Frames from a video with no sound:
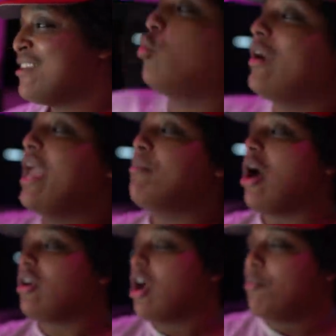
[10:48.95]
Renee
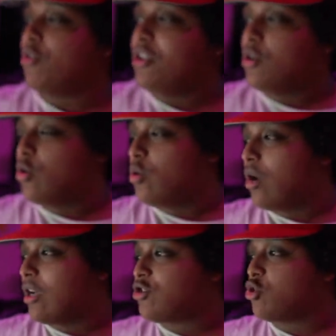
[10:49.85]
Montgomery, who
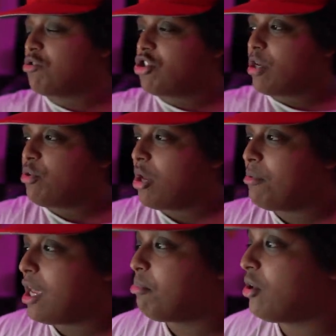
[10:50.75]
I assume is a
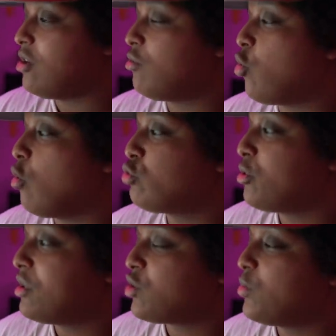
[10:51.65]
WNBA player, quote
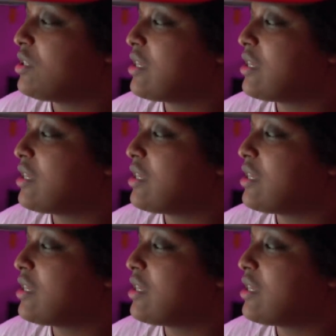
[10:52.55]
tweeted a tweet